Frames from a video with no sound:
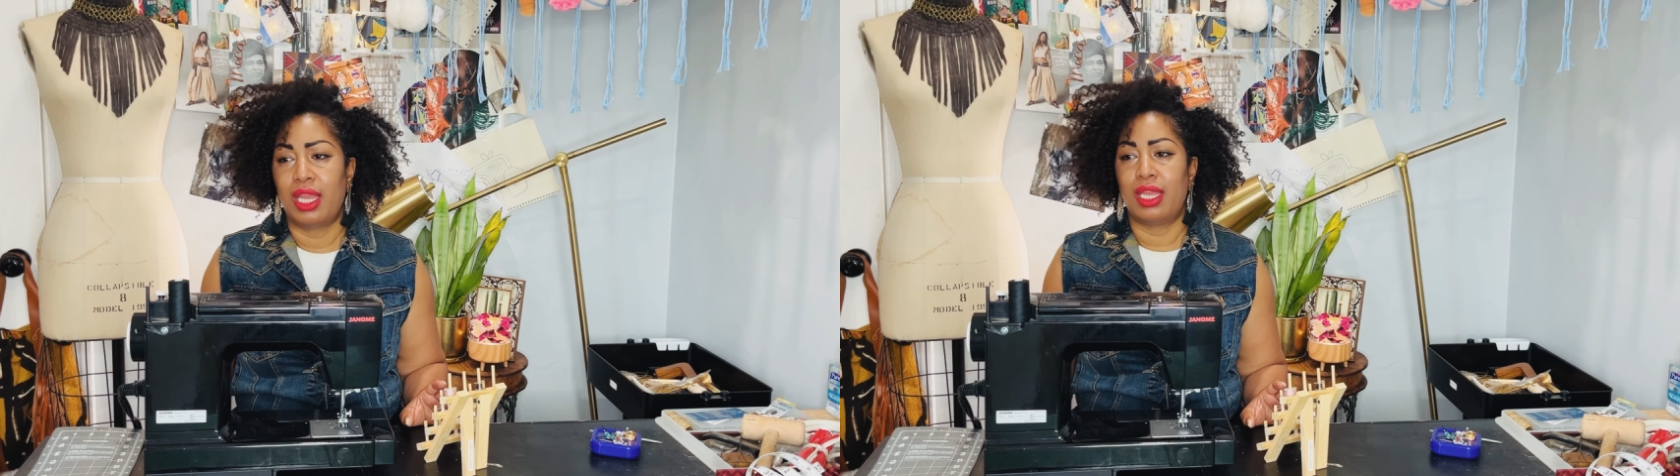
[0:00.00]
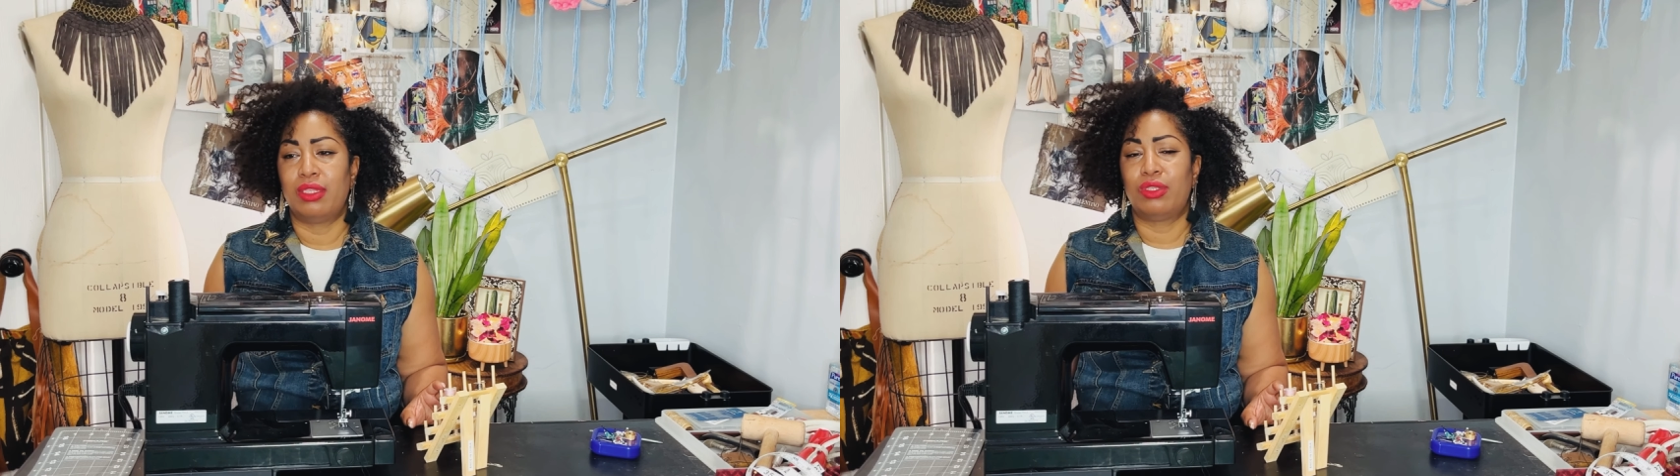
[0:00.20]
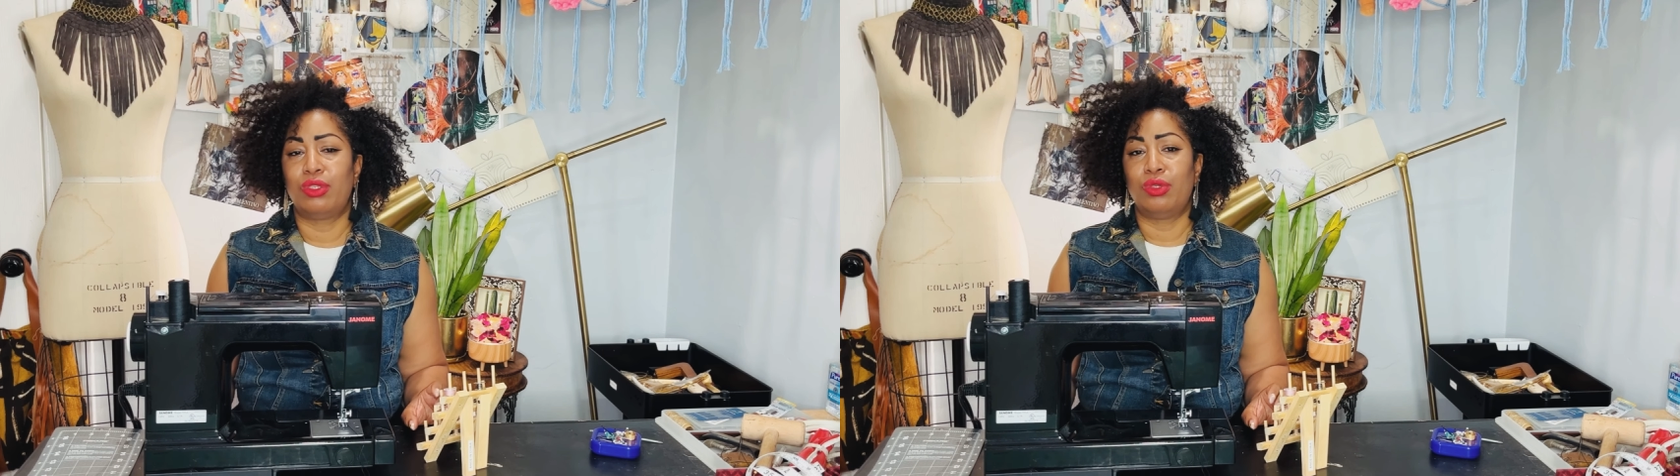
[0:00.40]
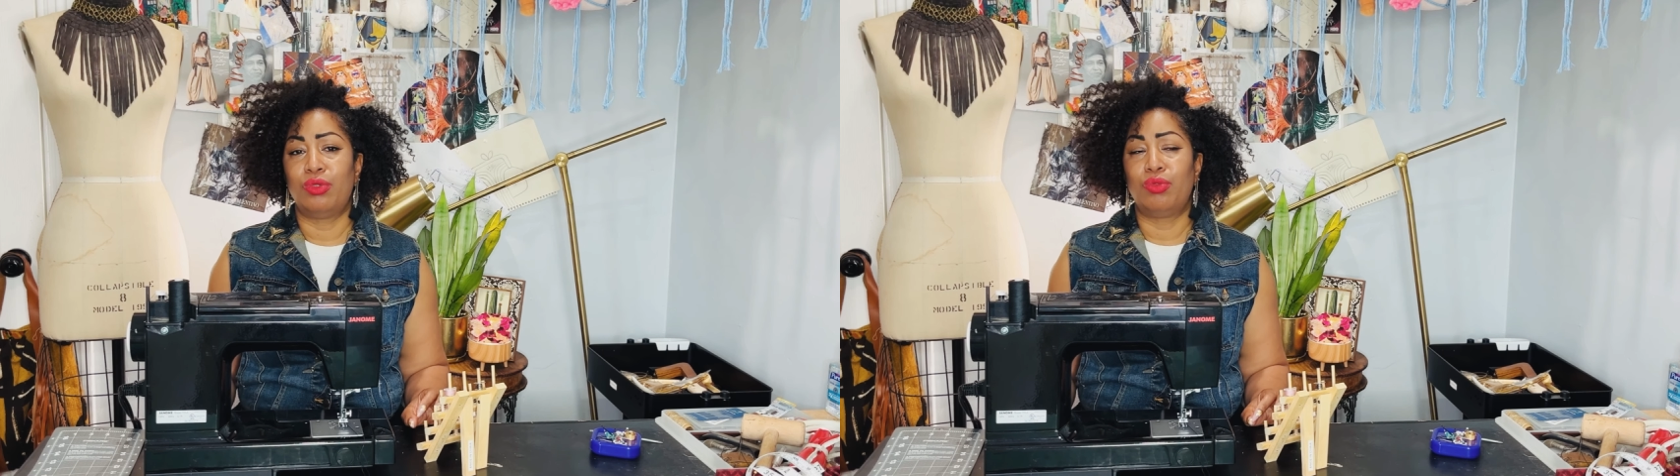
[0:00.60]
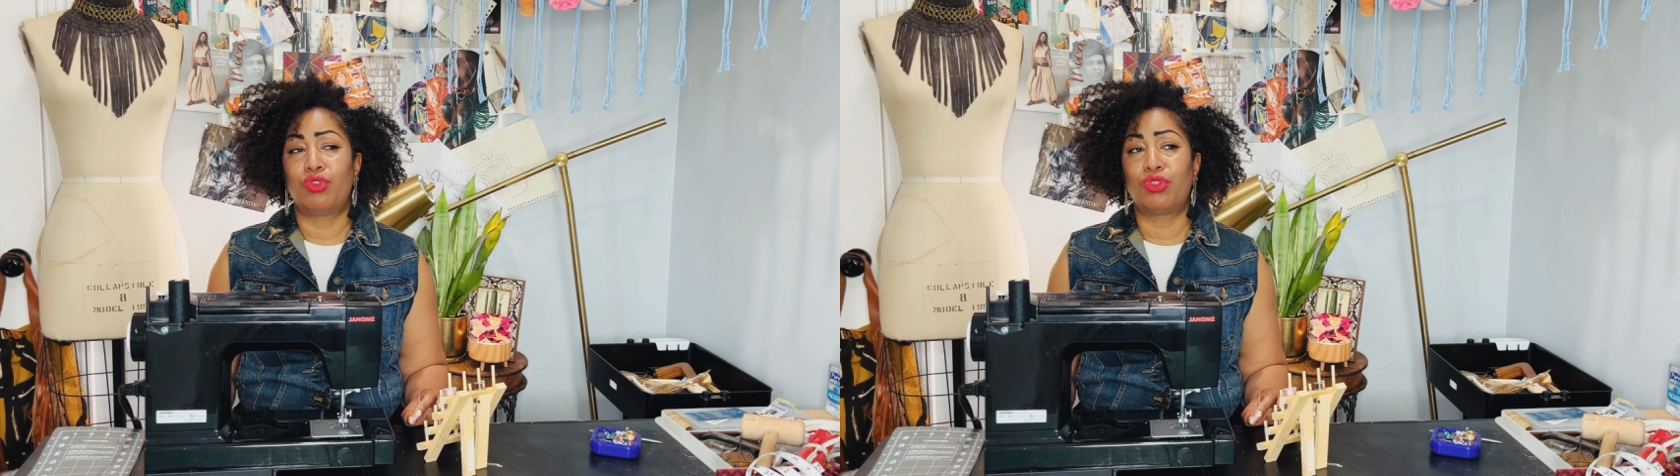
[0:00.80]

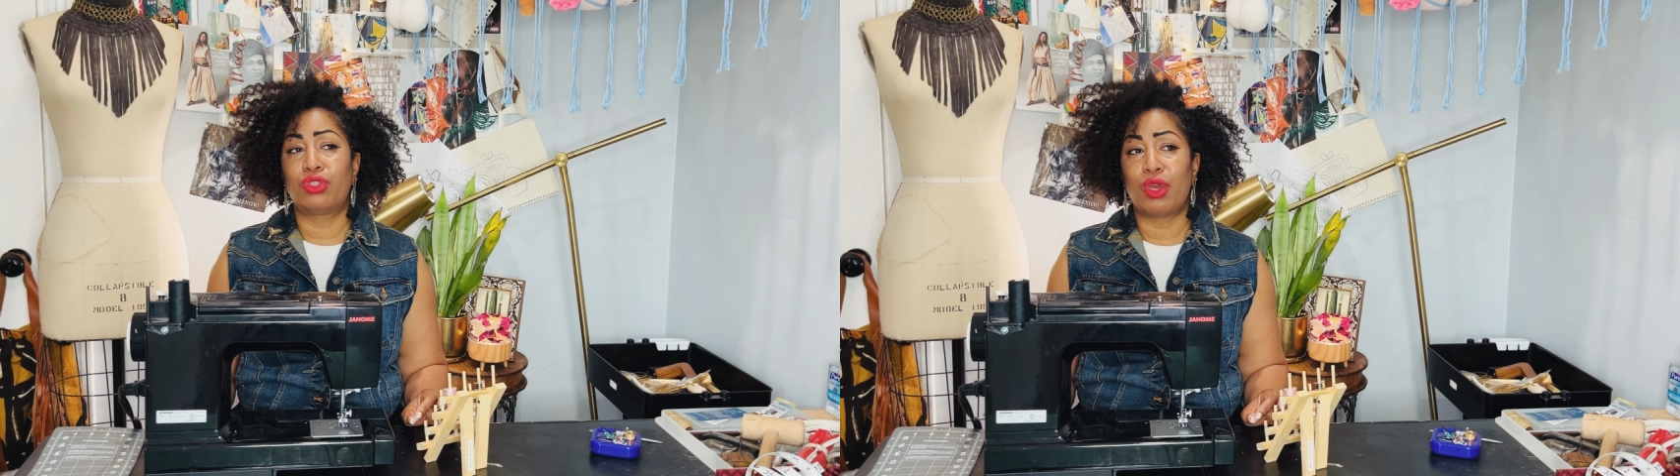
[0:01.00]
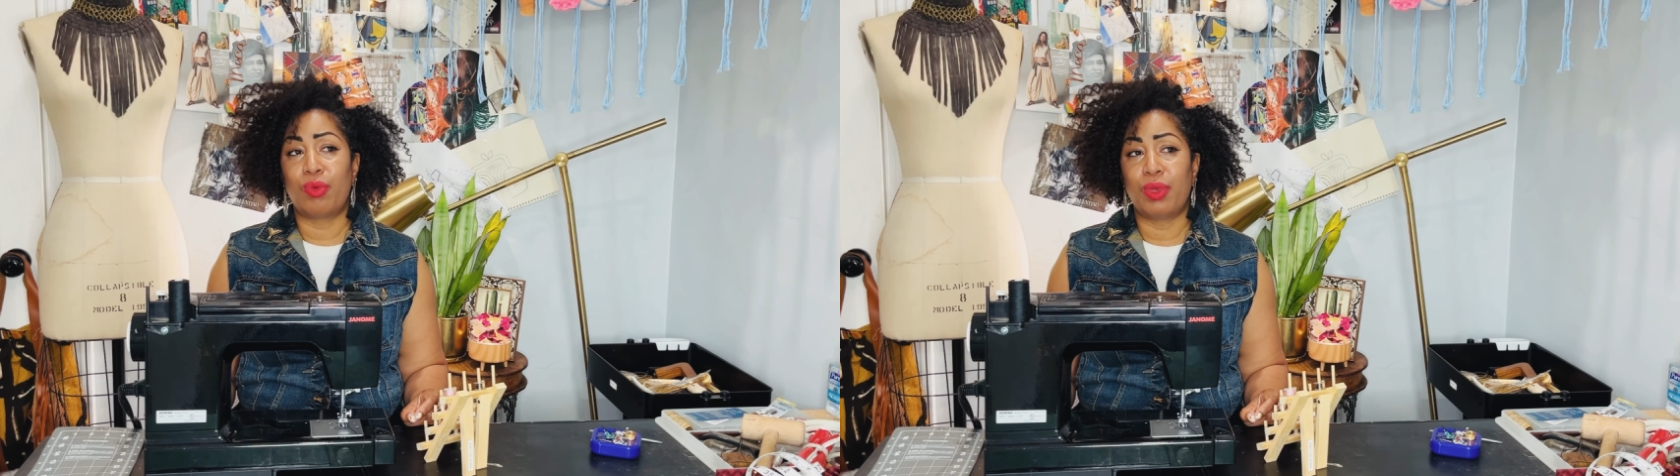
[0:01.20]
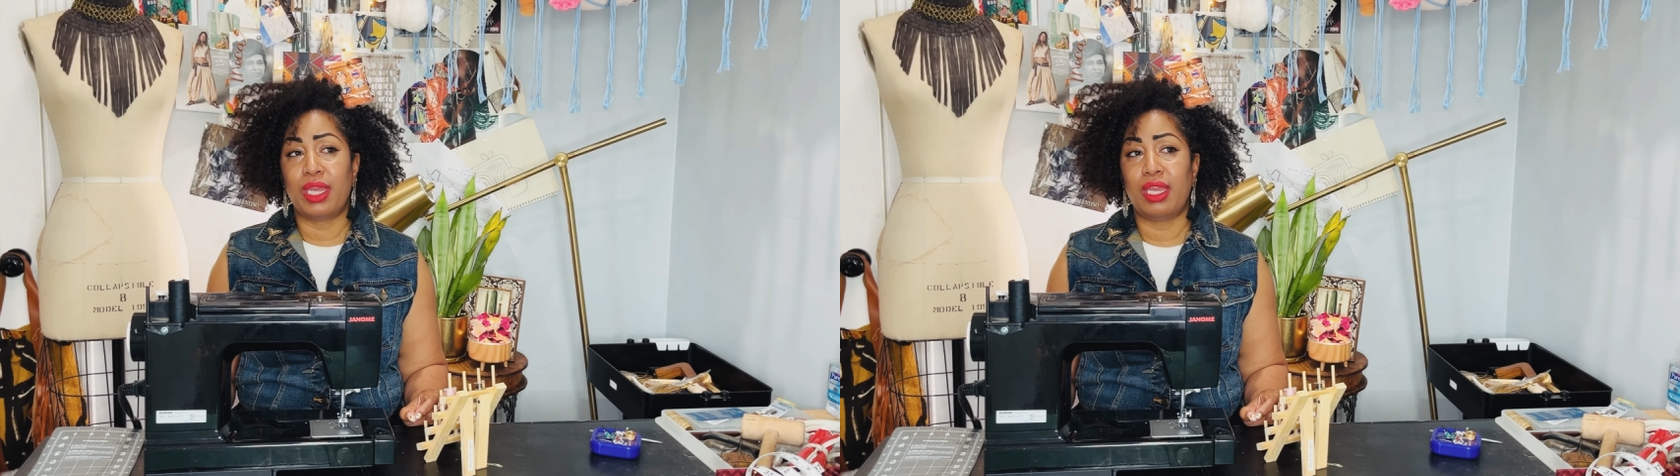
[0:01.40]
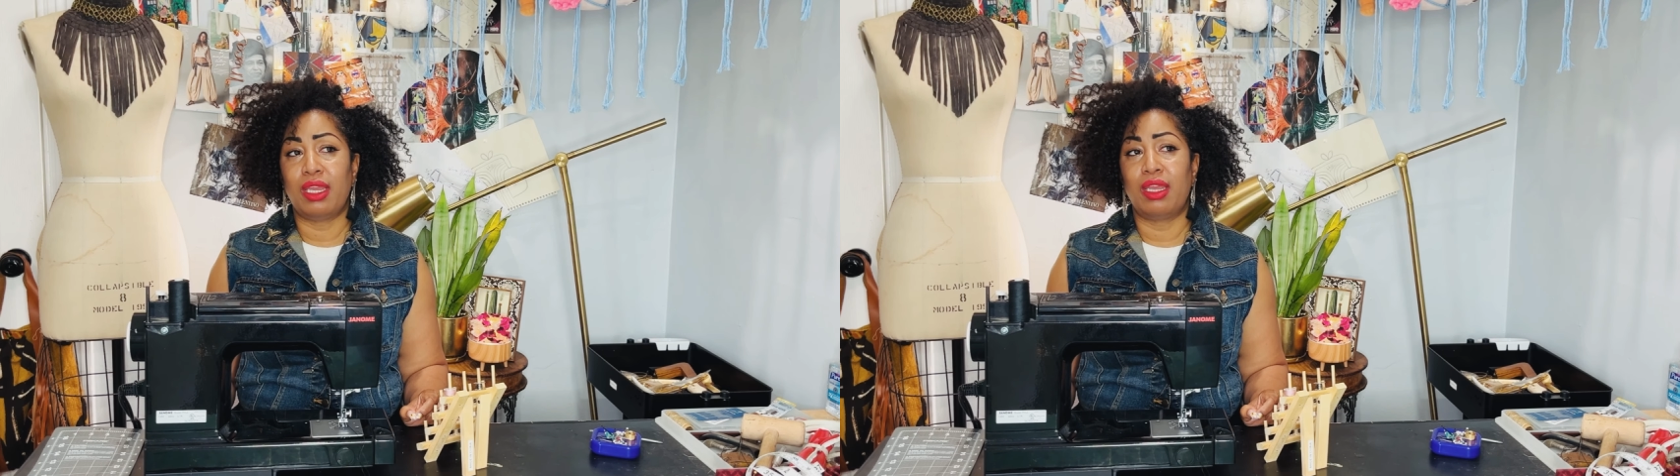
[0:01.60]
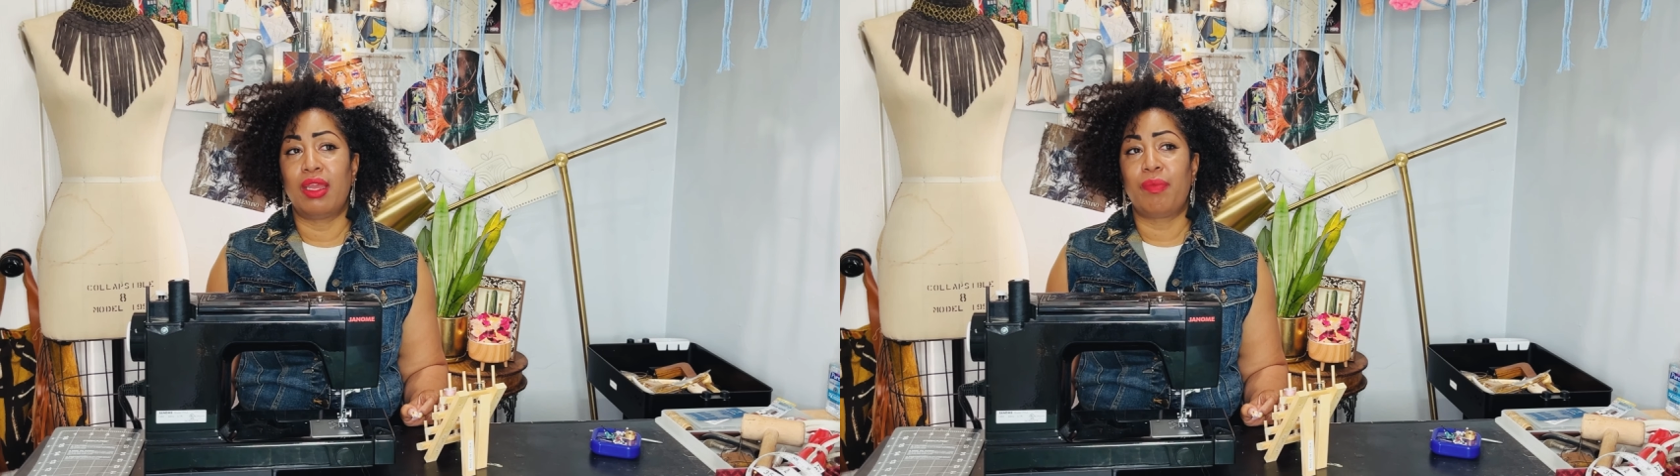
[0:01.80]
into
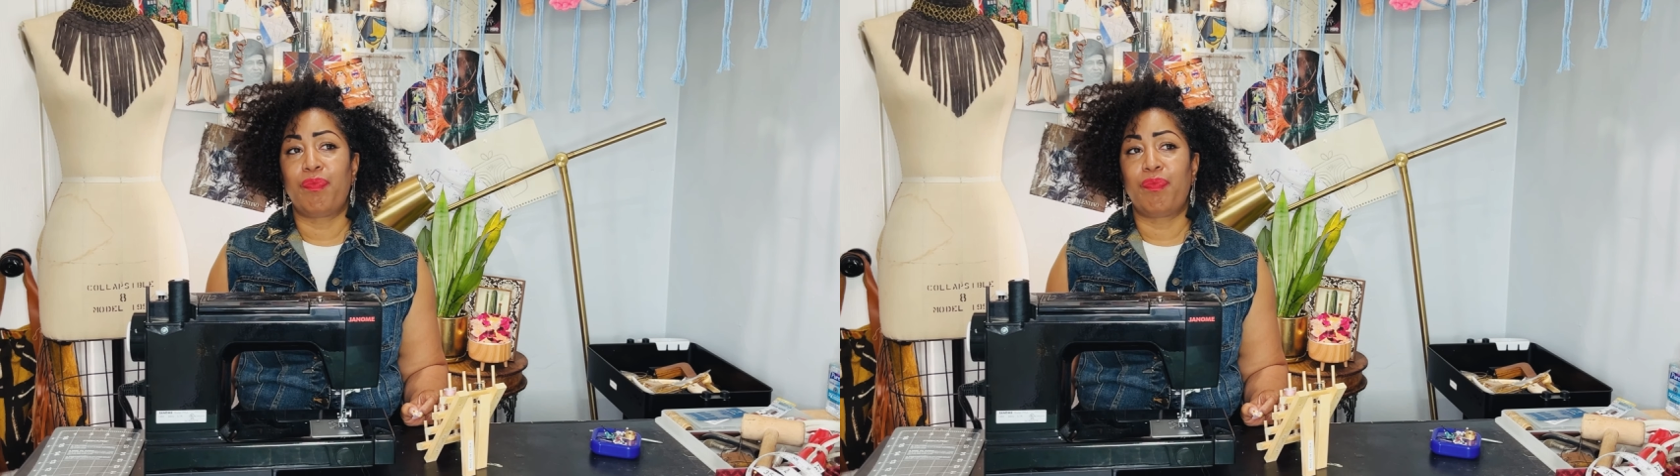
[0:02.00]
sewing.